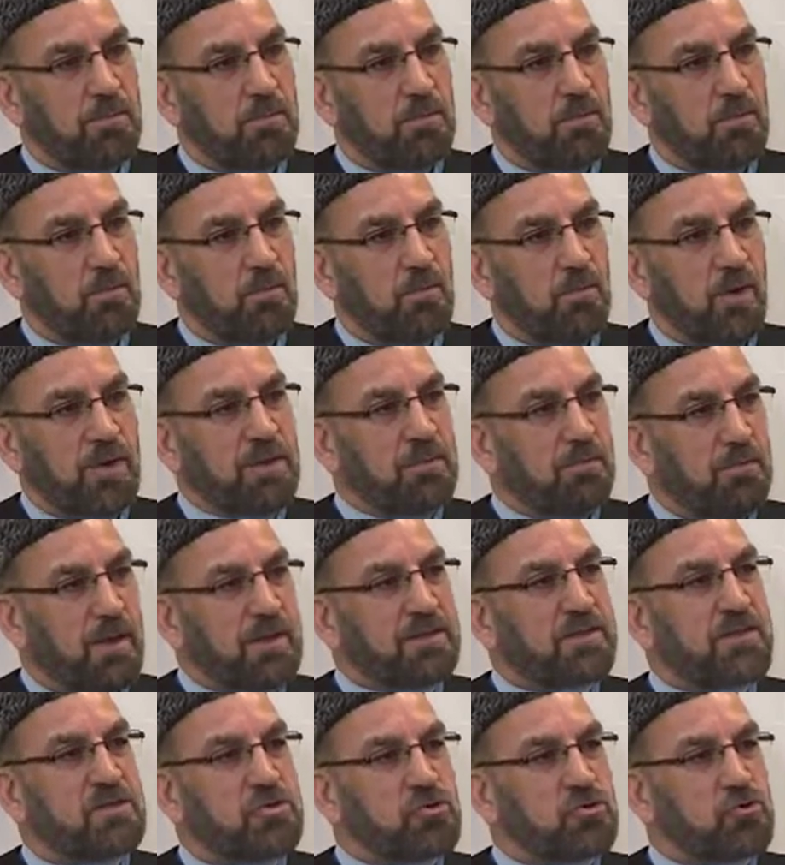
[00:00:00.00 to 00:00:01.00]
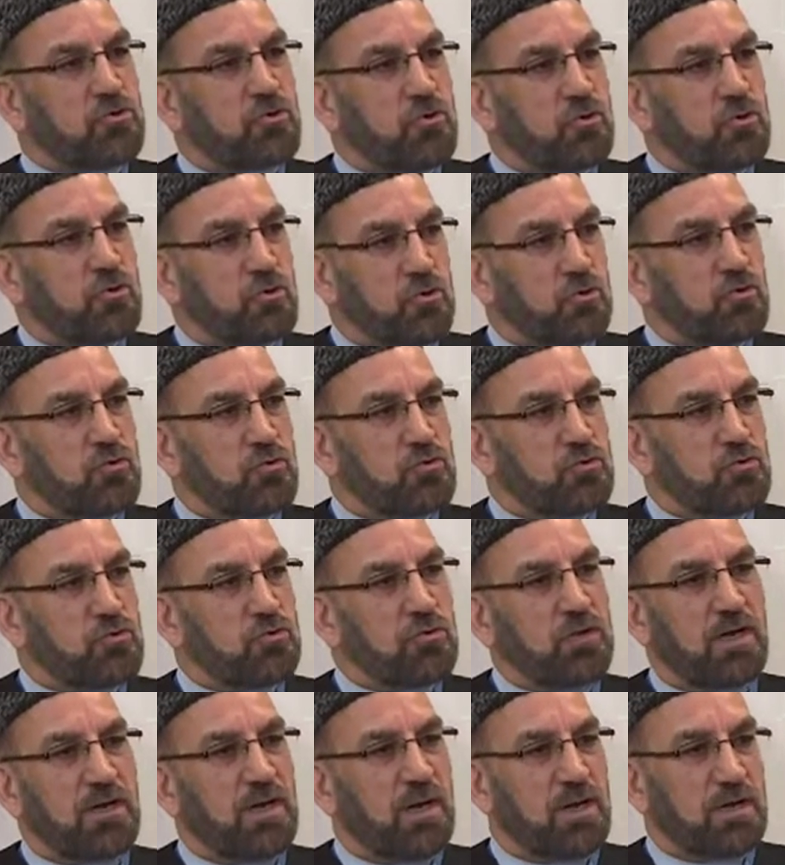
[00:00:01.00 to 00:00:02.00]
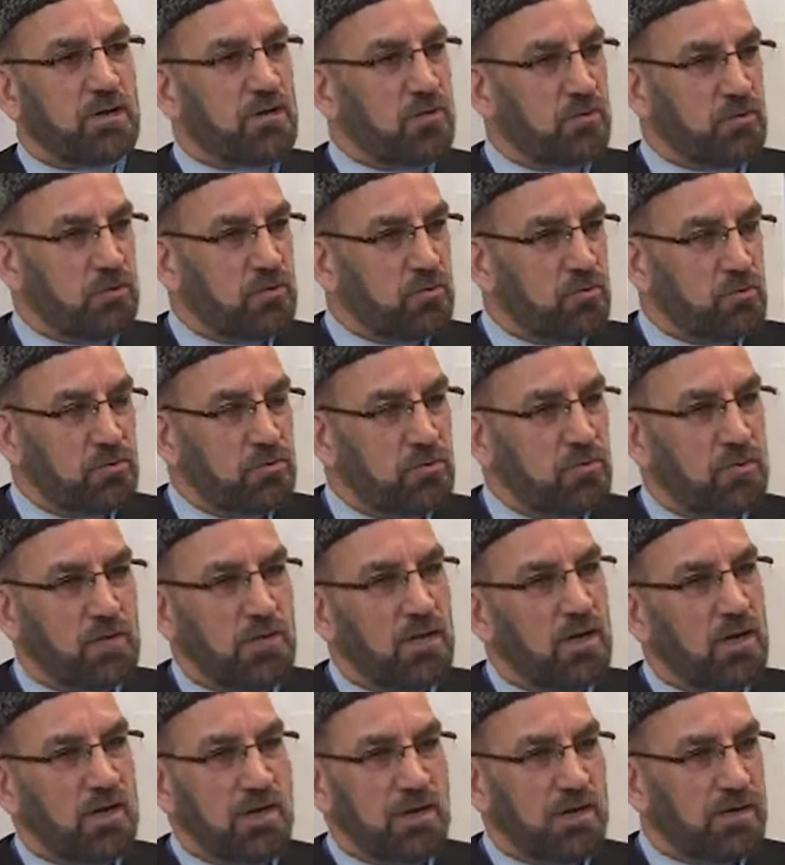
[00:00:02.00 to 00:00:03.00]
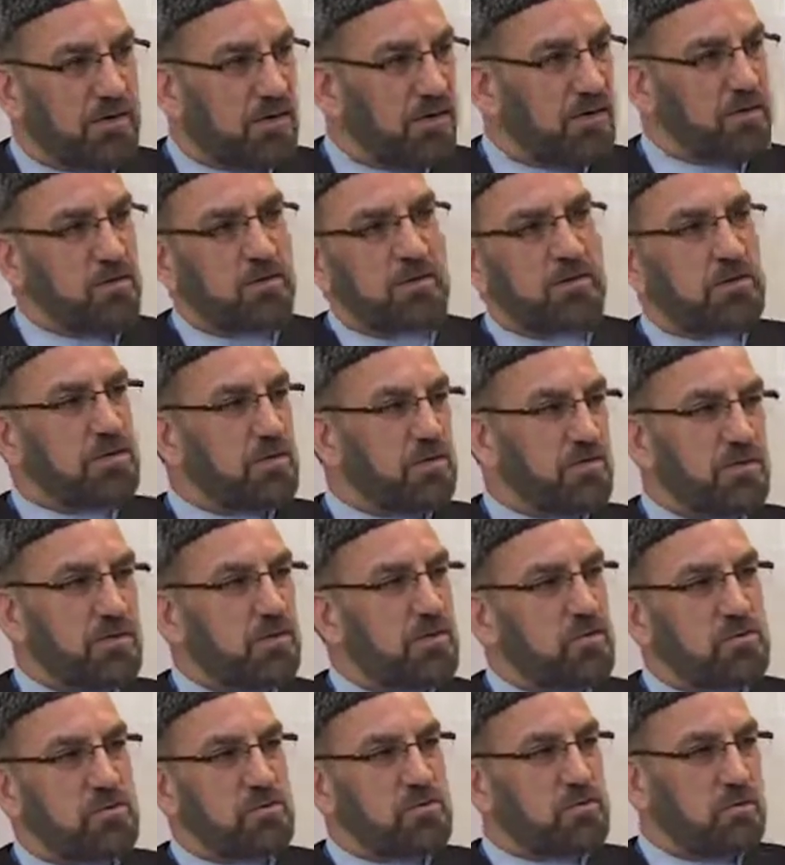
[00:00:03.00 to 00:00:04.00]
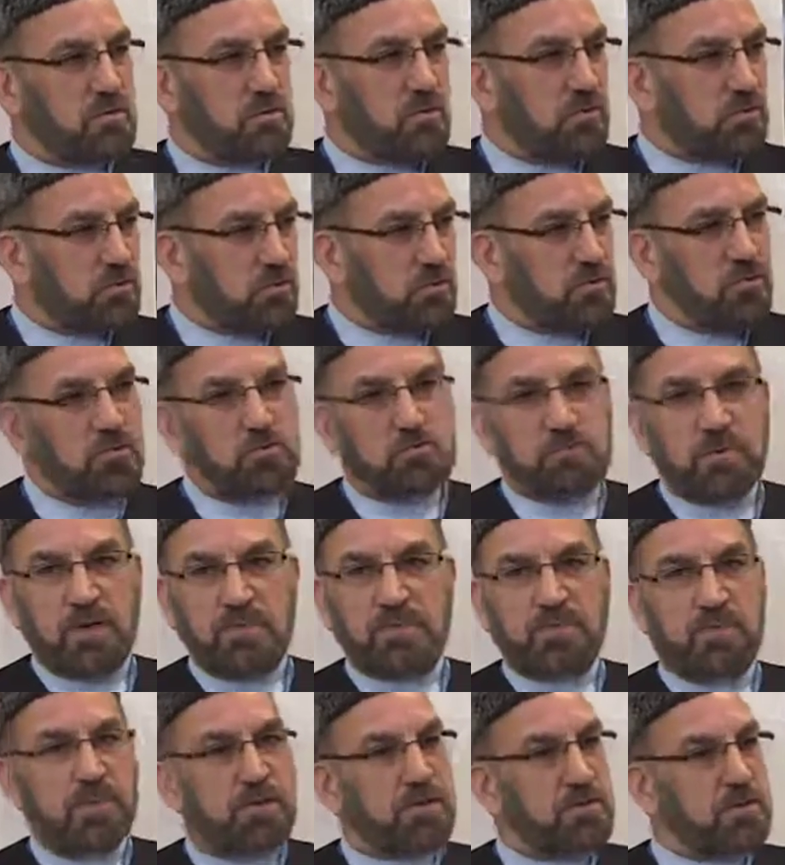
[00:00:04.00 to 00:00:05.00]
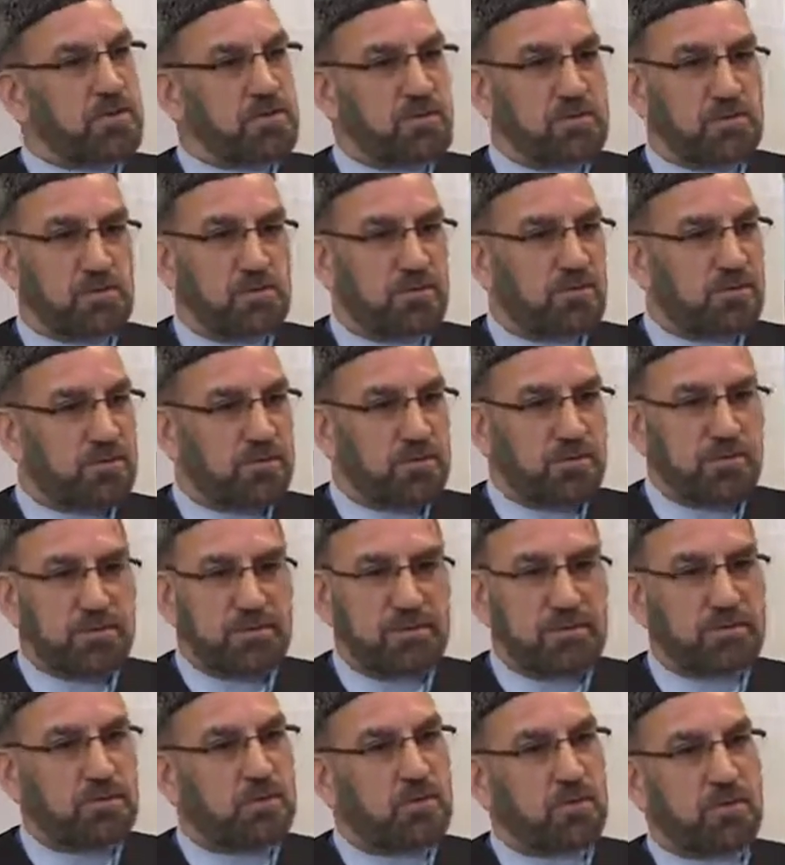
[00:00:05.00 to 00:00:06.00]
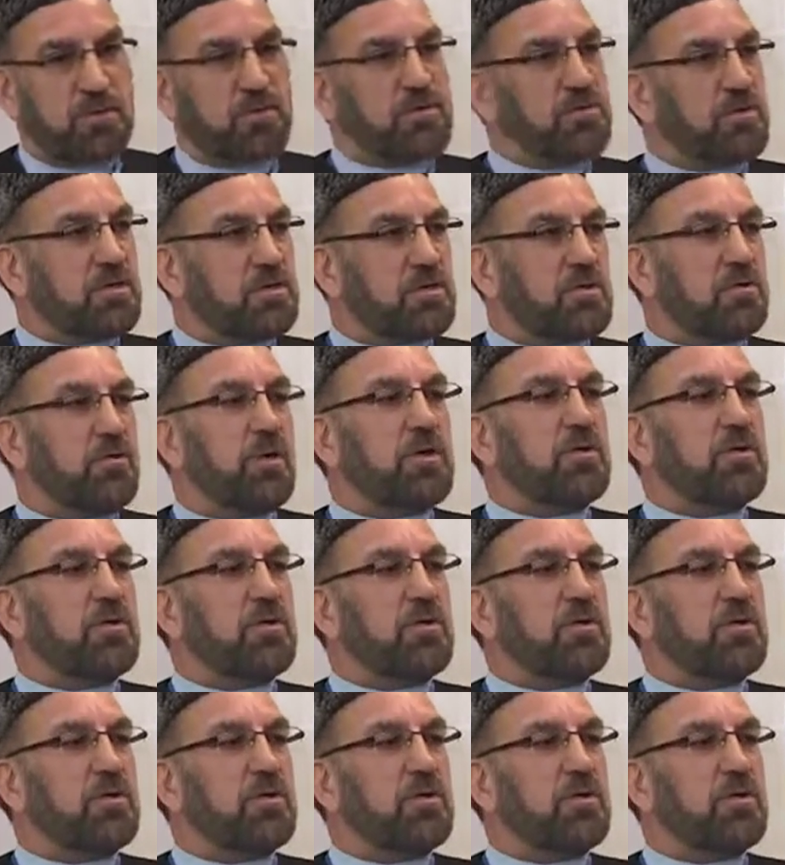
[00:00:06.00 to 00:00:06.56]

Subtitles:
what methods do you use? You do radio interviews, you go to newspapers, you distribute literature.